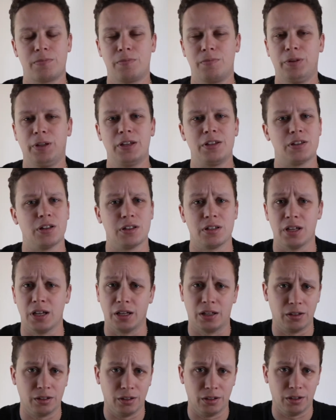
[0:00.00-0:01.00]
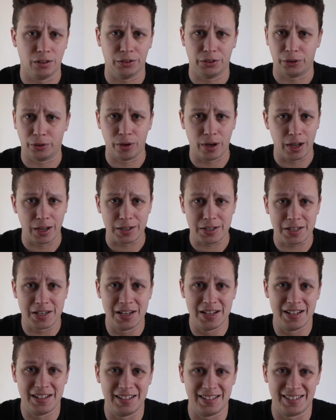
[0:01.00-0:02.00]
please don't take it on the grass.
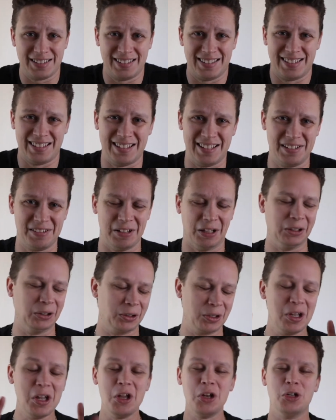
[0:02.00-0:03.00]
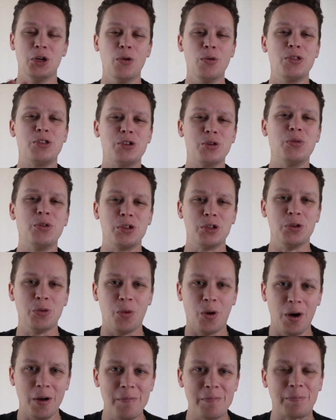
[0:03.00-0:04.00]
No, look, do what you
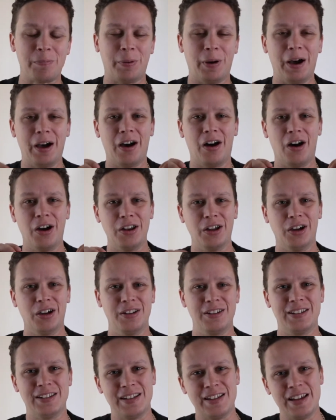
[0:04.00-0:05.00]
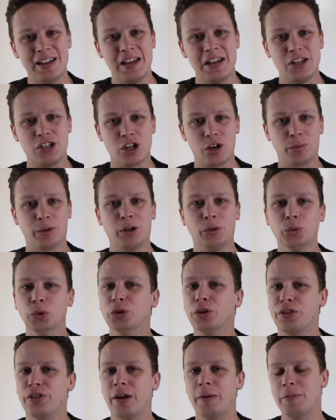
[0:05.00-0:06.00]
want, but generally, a
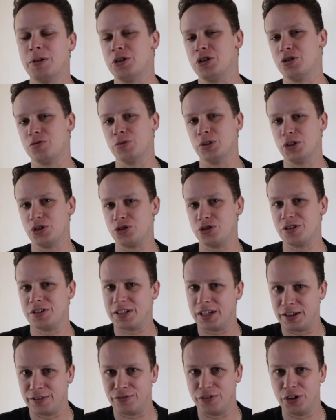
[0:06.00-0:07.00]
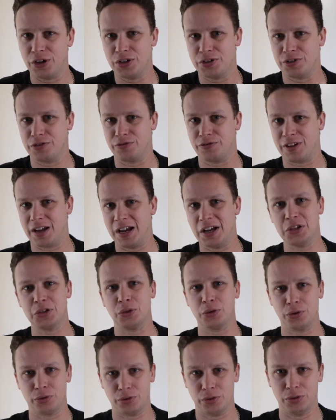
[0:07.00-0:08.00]
rule of thumb is you really shouldn't take photos of cars
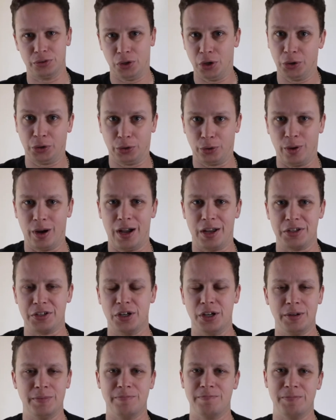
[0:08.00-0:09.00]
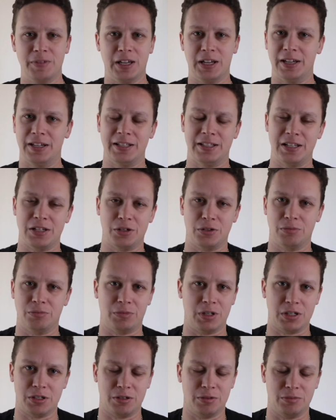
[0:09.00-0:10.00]
on grass. It
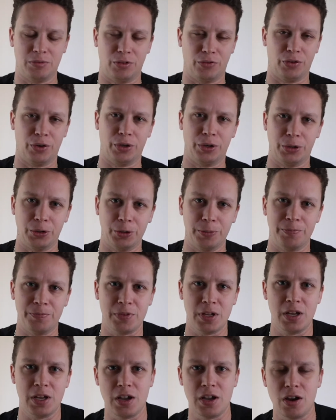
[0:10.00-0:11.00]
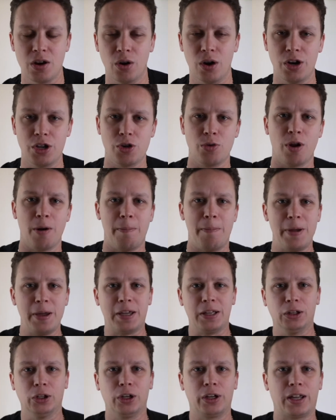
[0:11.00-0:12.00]
doesn't look very good. All right, you want to
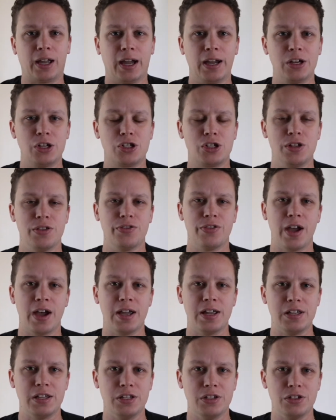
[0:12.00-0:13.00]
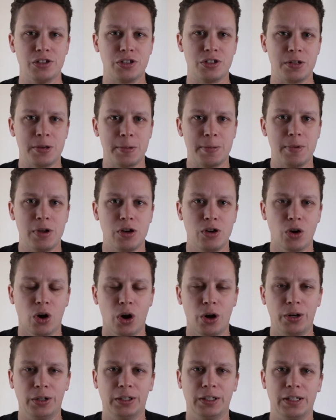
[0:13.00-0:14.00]
pick a location that is,
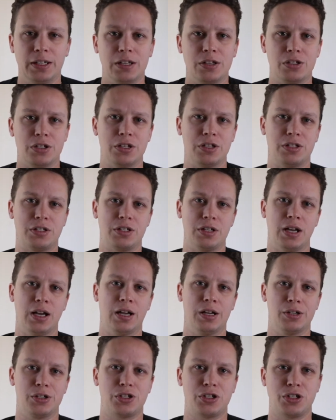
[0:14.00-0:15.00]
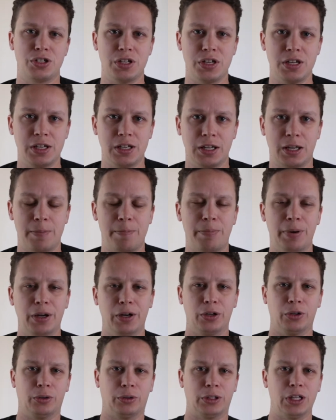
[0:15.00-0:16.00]
not only is it scenic, but
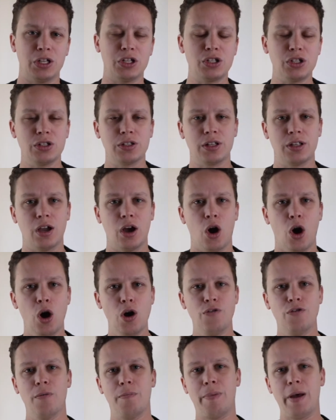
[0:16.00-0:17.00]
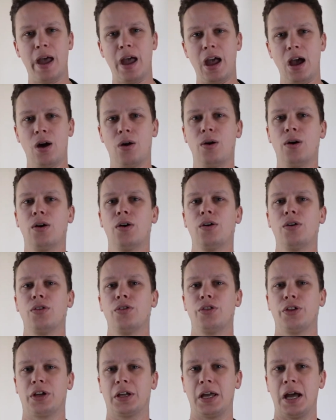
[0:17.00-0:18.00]
it doesn't
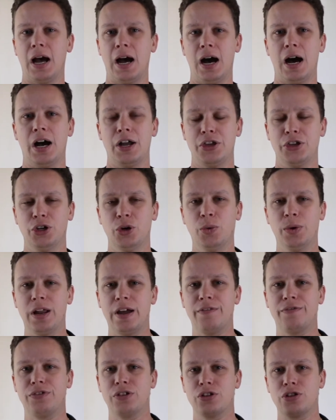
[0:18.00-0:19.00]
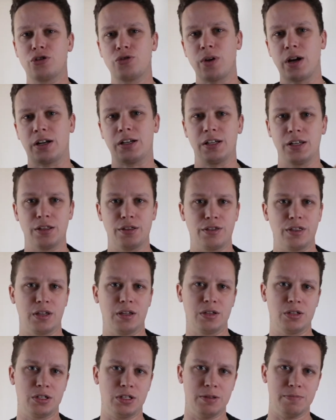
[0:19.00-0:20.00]
overpower the car. You don't want to have distracting
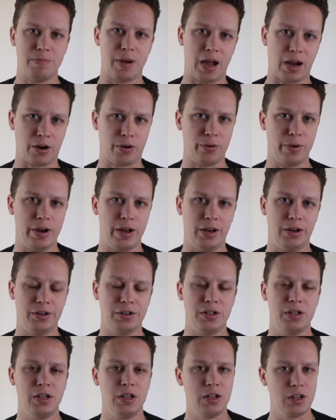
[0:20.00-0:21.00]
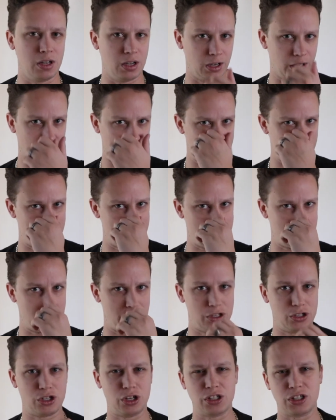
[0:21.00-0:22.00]
things in the background. Okay, so
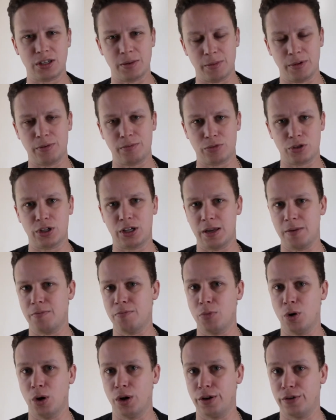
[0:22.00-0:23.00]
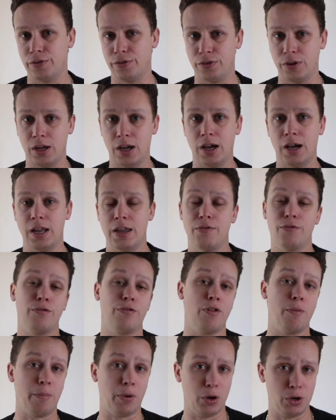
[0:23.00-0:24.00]
it's just something to keep in mind, even
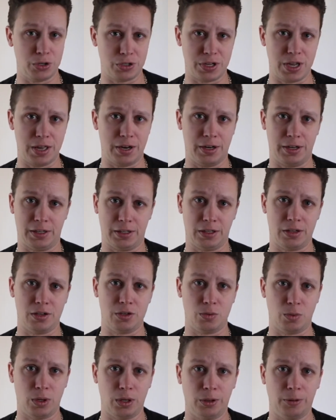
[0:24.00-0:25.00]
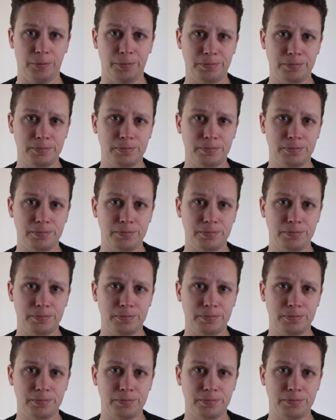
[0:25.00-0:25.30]
for post-editing as well.